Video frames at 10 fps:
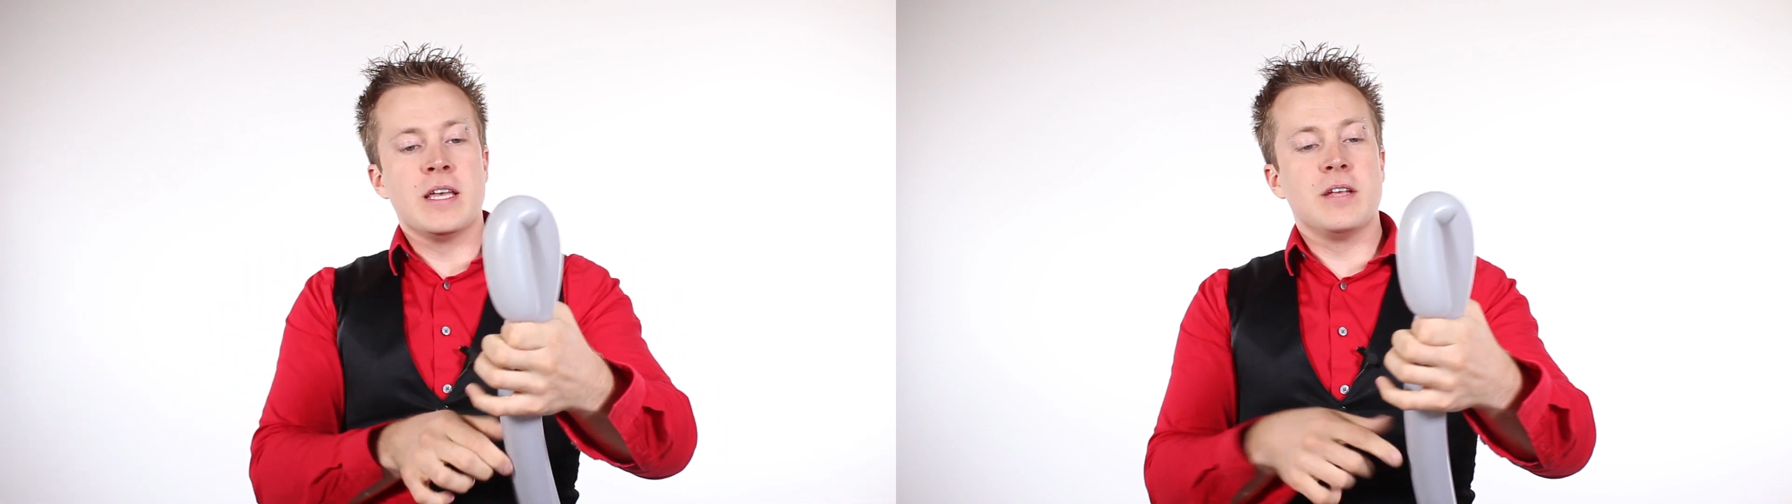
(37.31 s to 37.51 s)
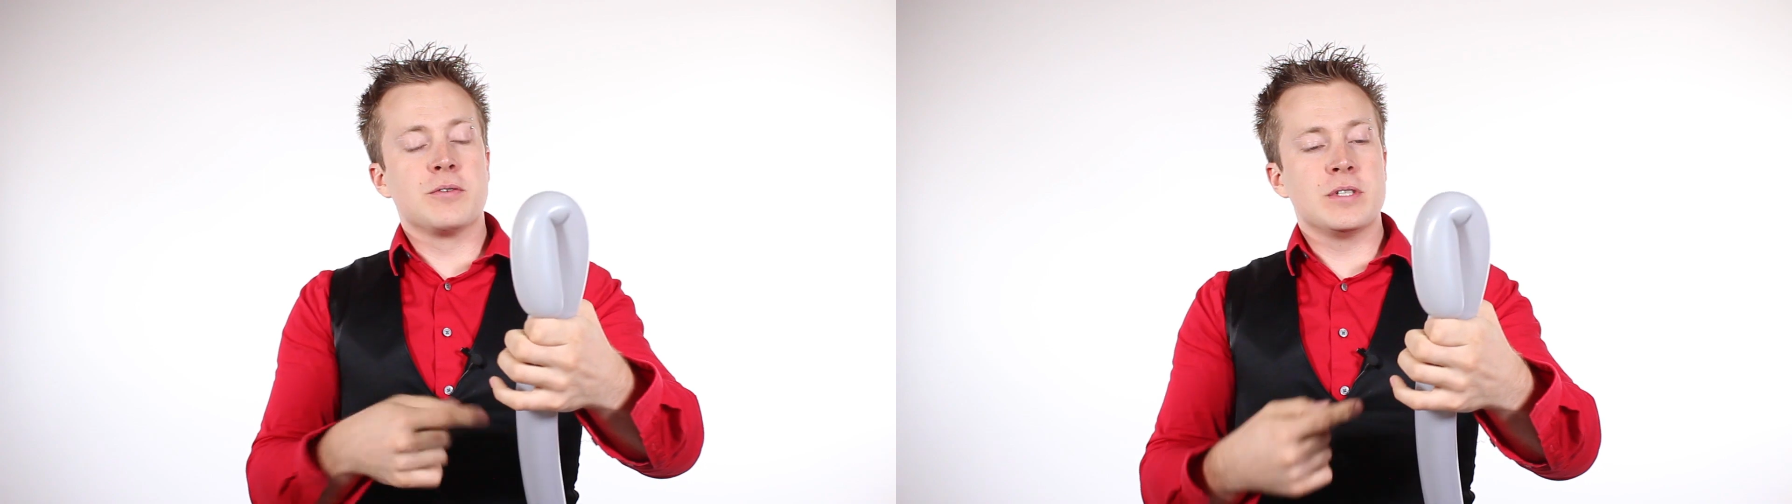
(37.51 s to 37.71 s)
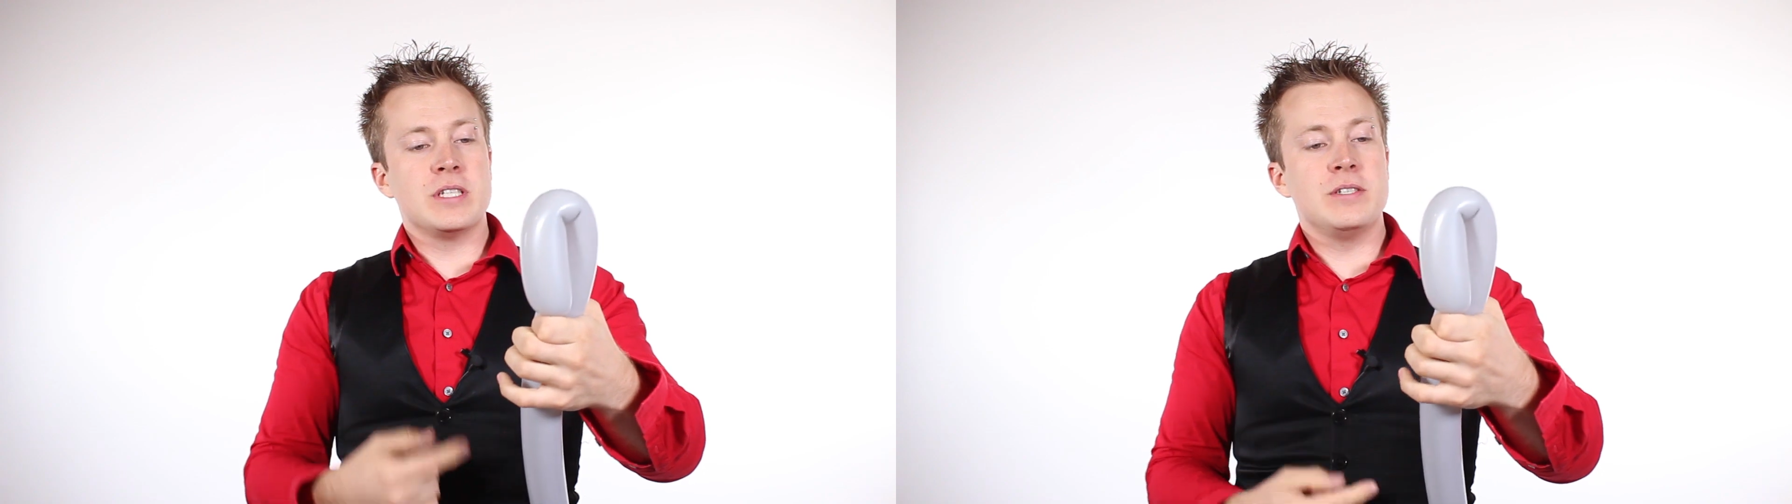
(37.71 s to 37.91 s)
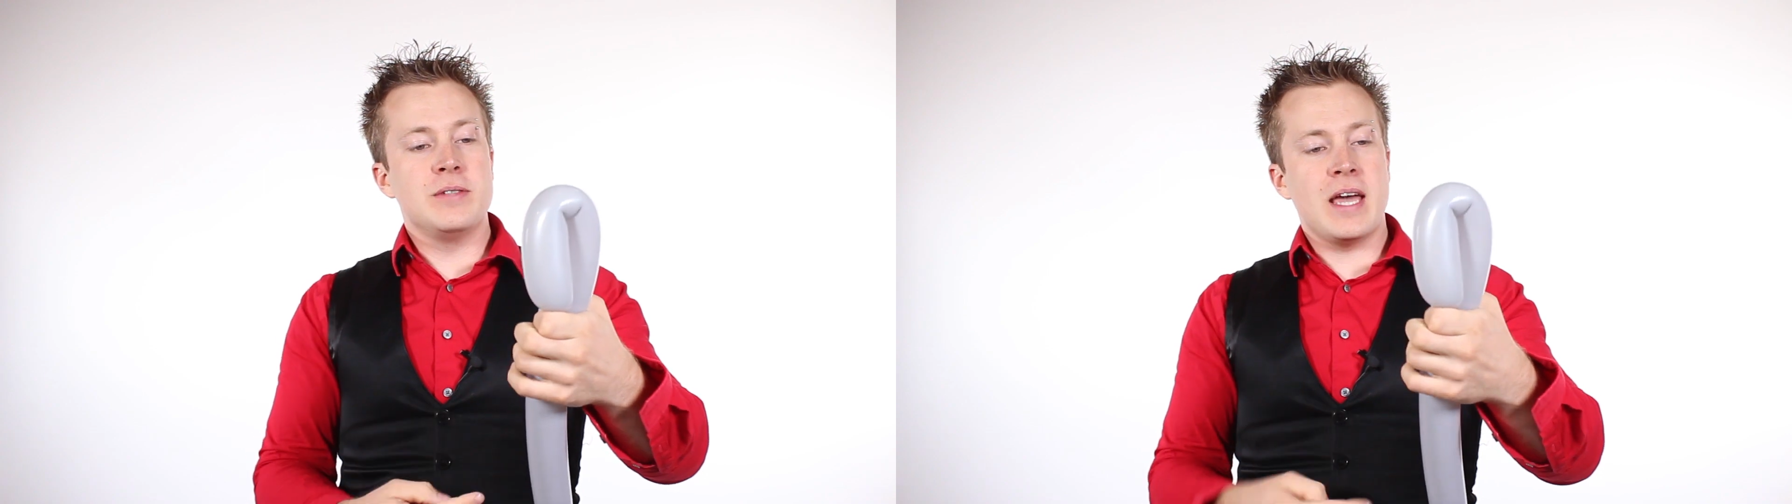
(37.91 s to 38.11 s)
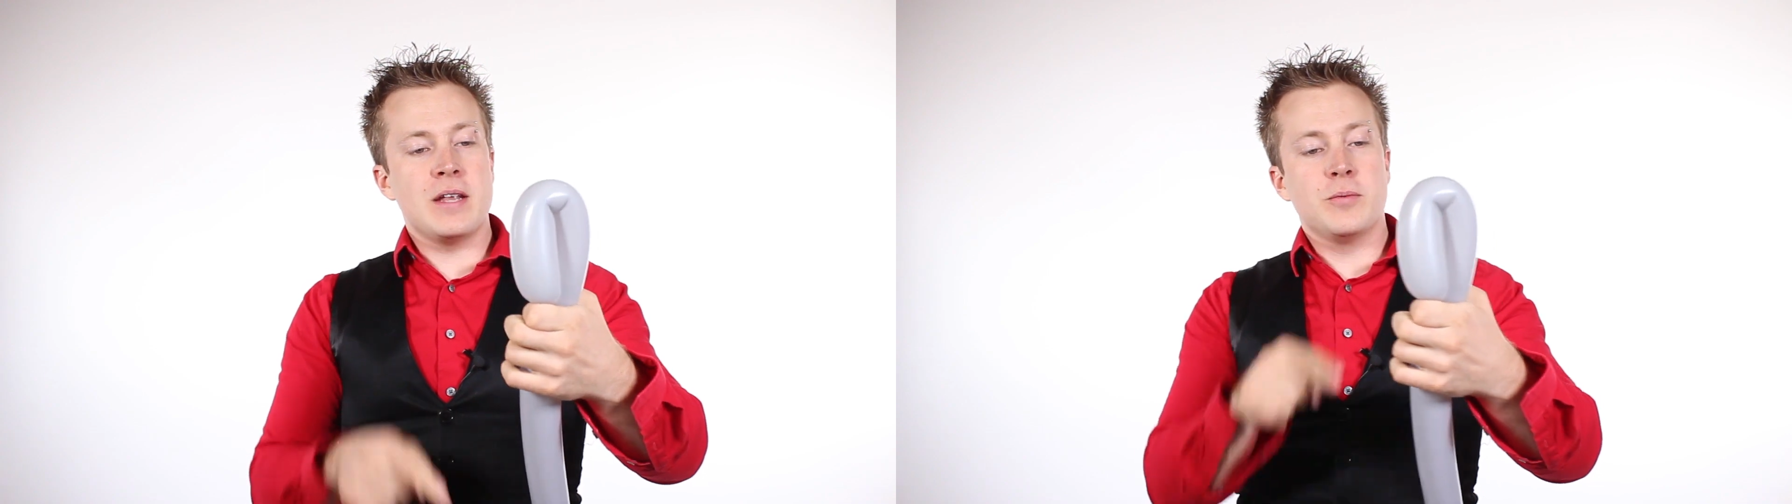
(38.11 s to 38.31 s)
In order to do
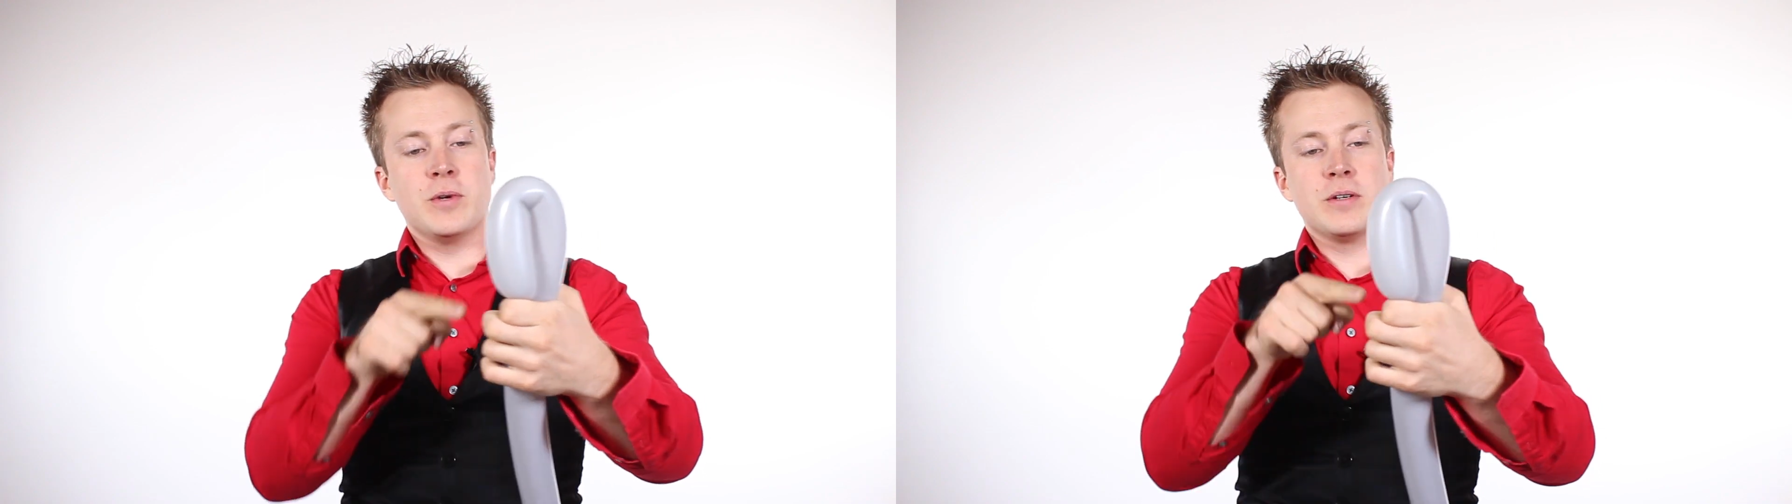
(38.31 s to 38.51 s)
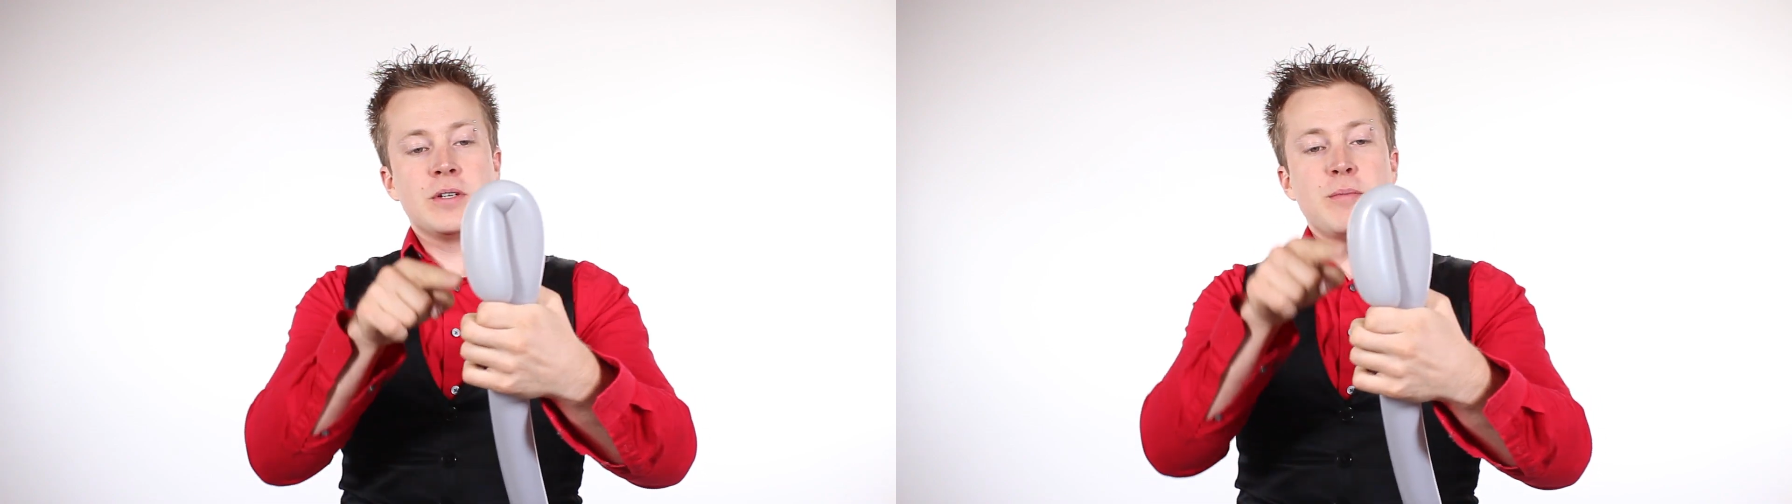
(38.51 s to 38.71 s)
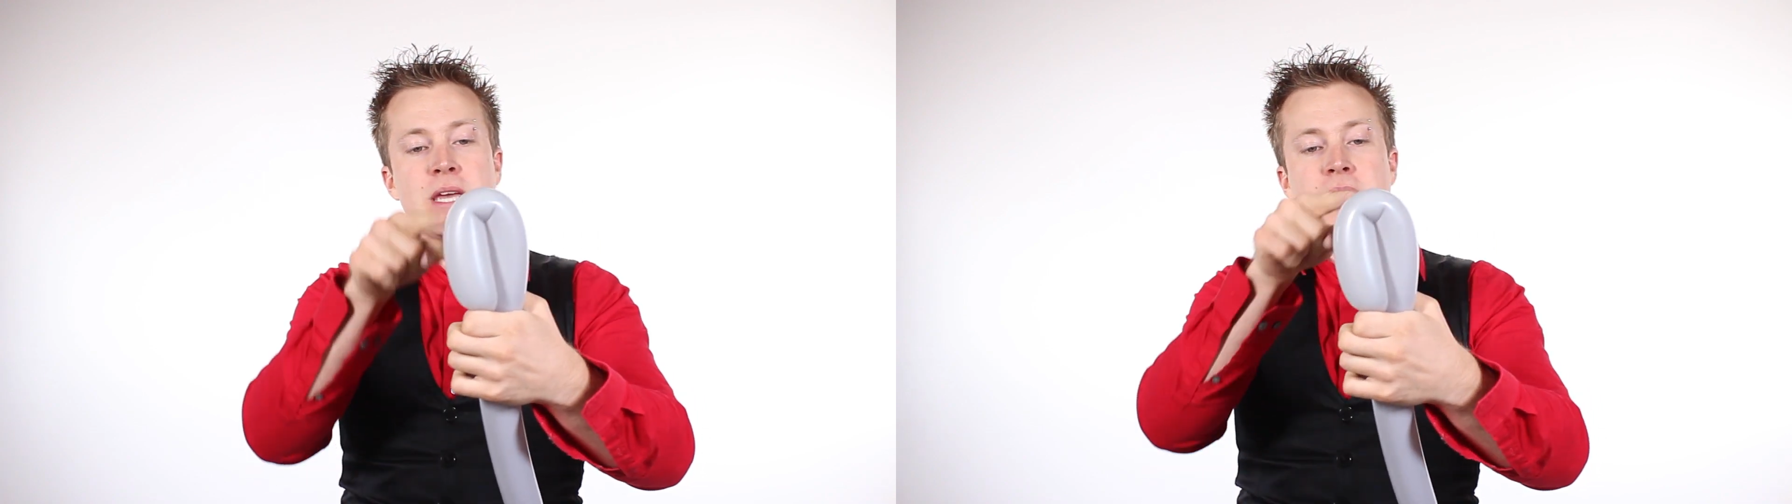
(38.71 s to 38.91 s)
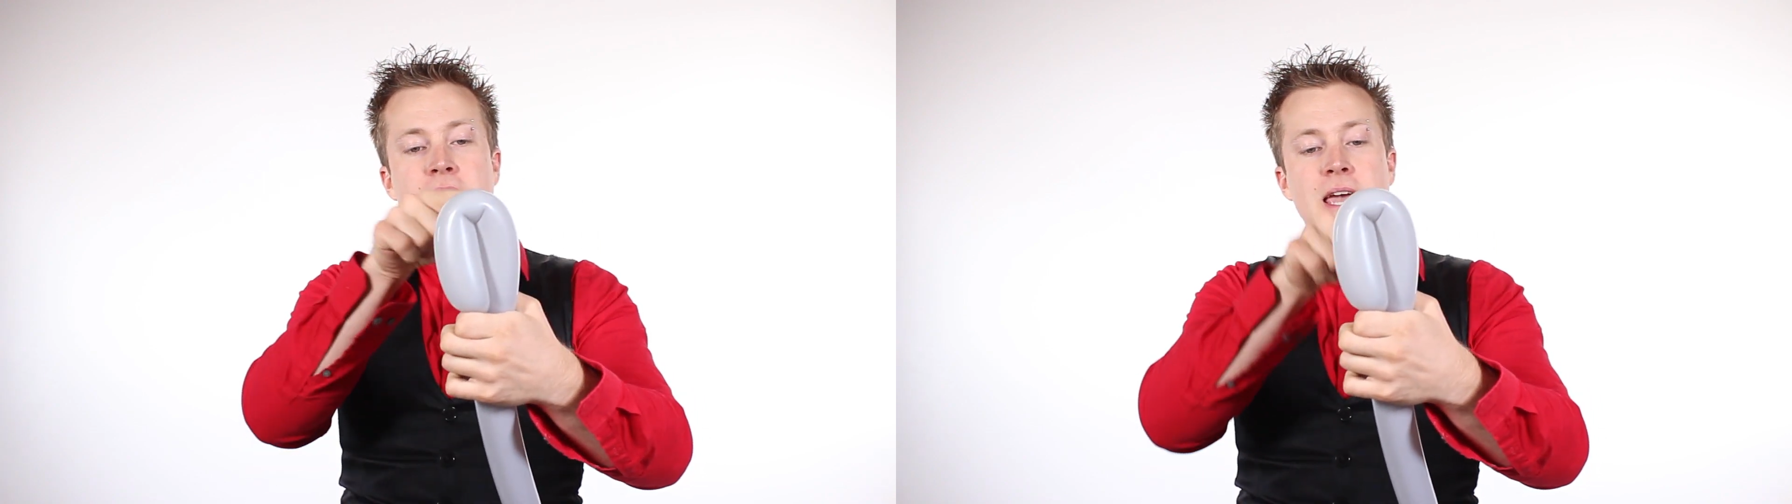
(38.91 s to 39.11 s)
that, we are going to make